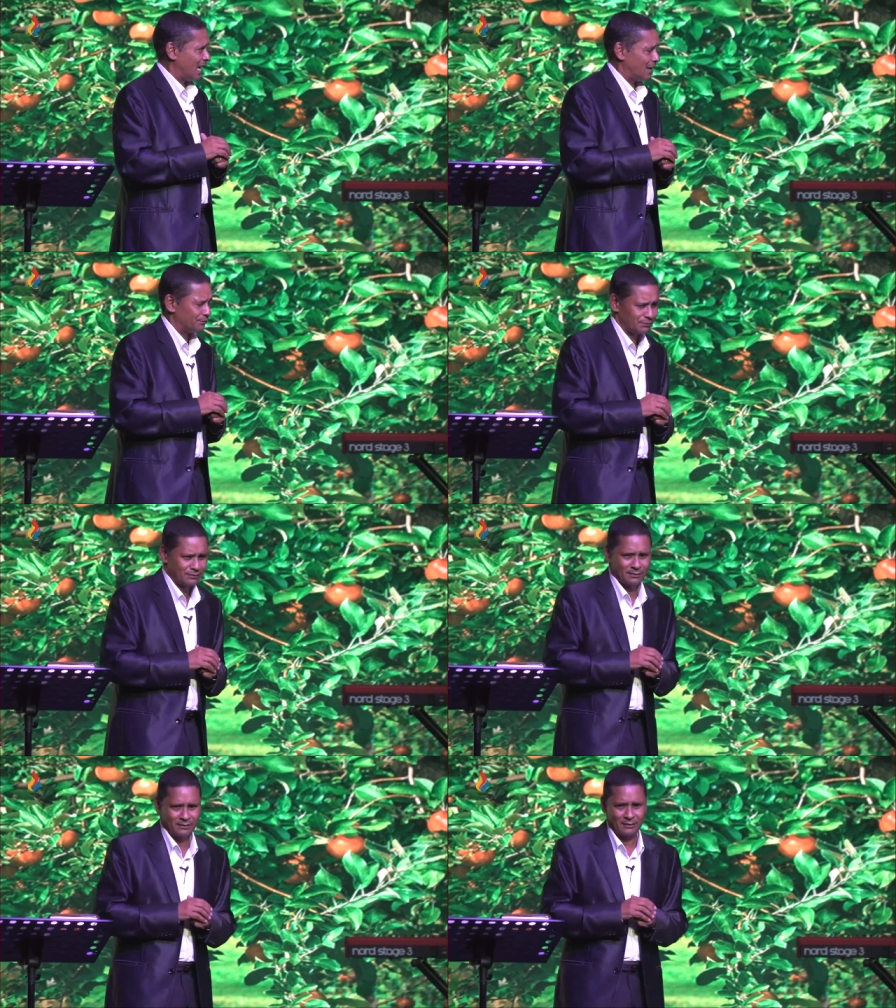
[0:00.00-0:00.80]
life
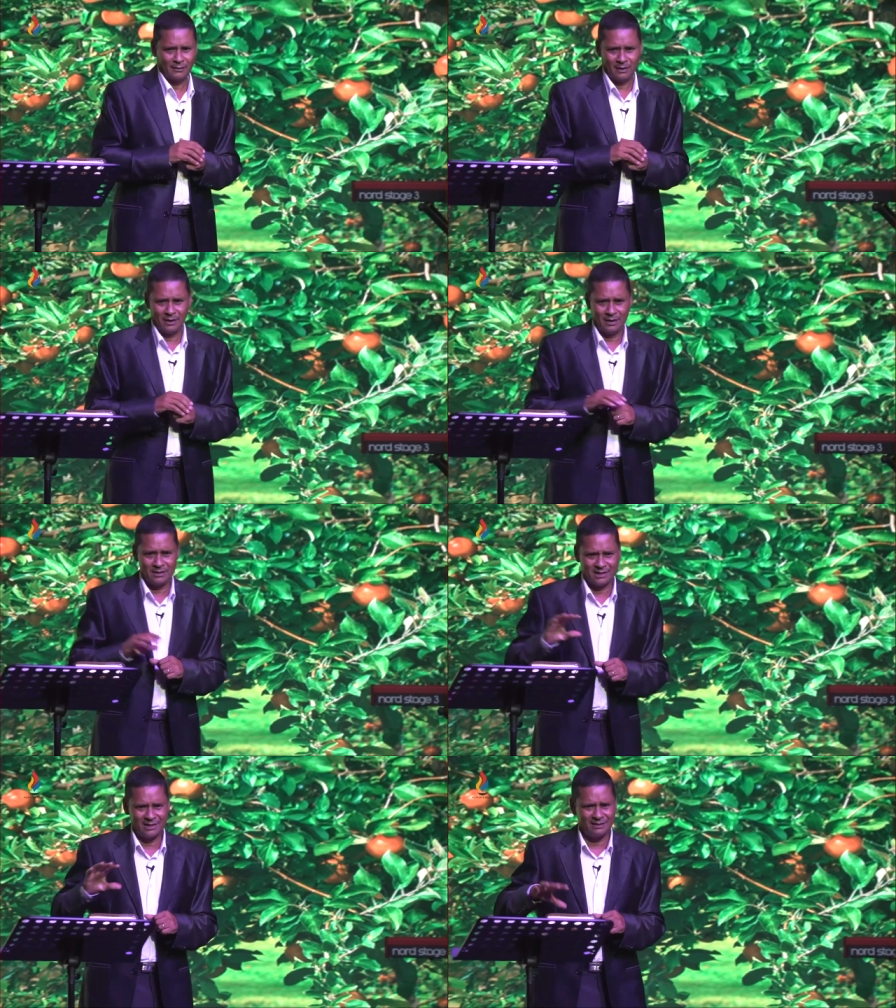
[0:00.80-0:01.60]

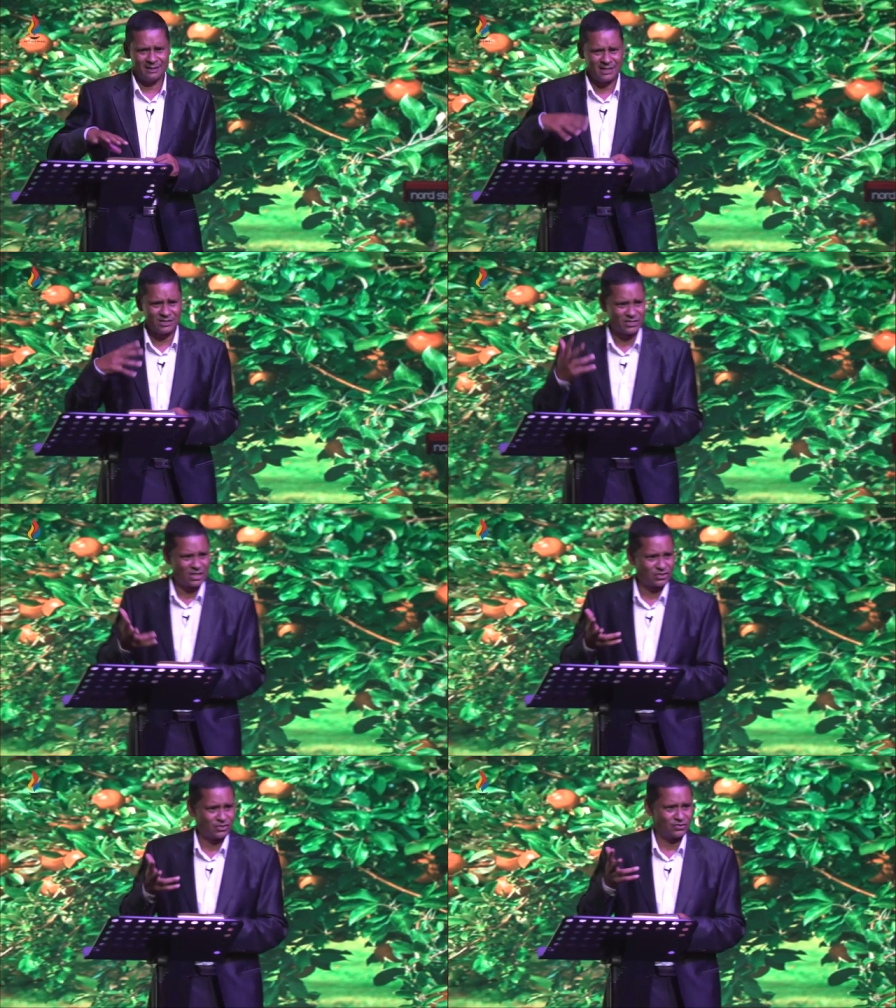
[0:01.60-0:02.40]
is in the
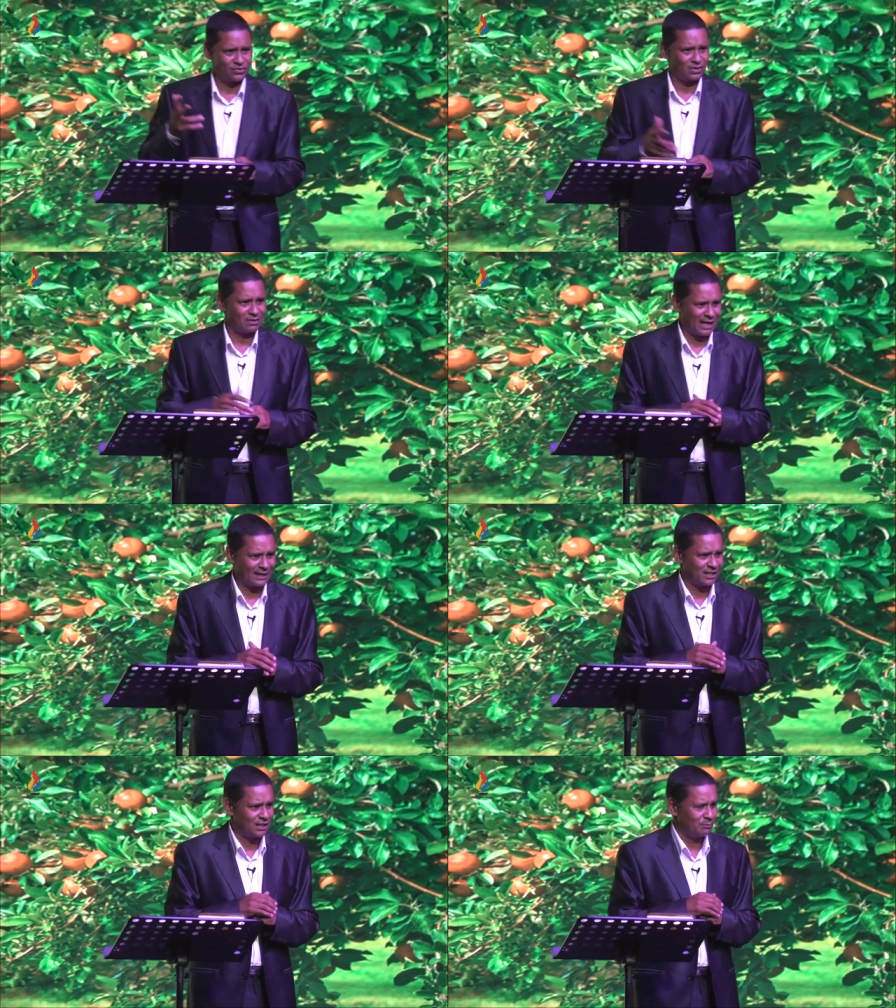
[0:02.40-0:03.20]
decisions that
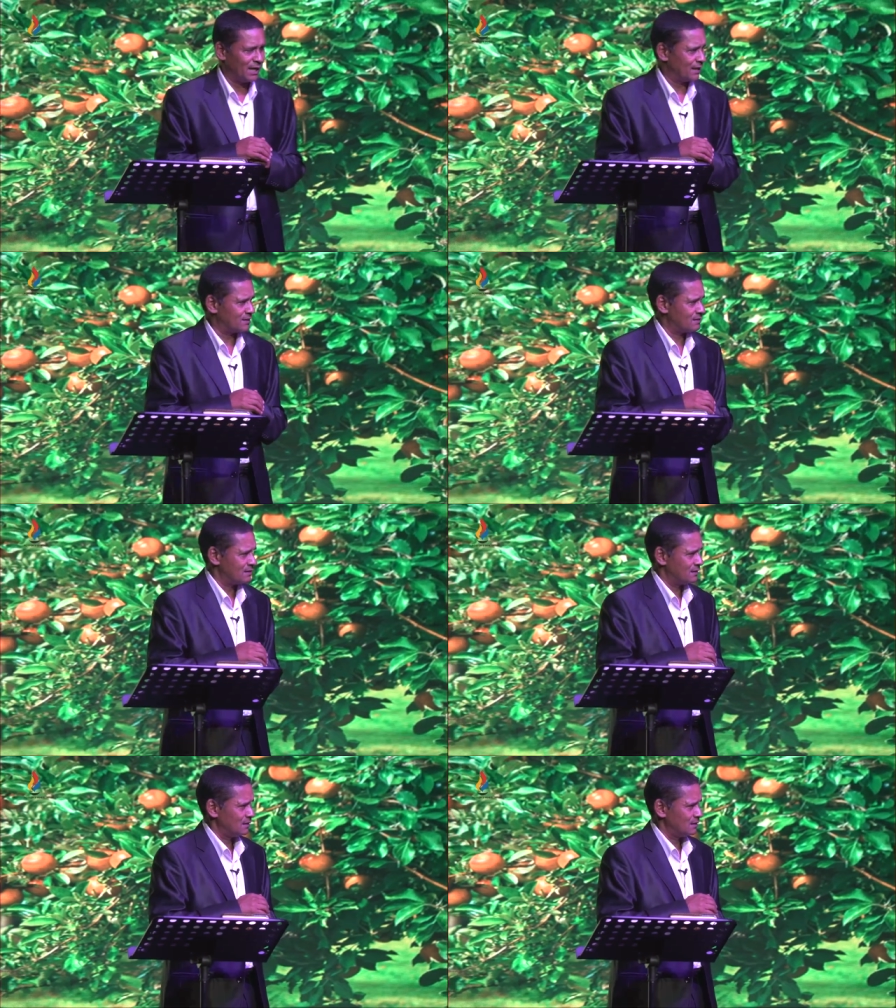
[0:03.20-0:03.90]
he makes.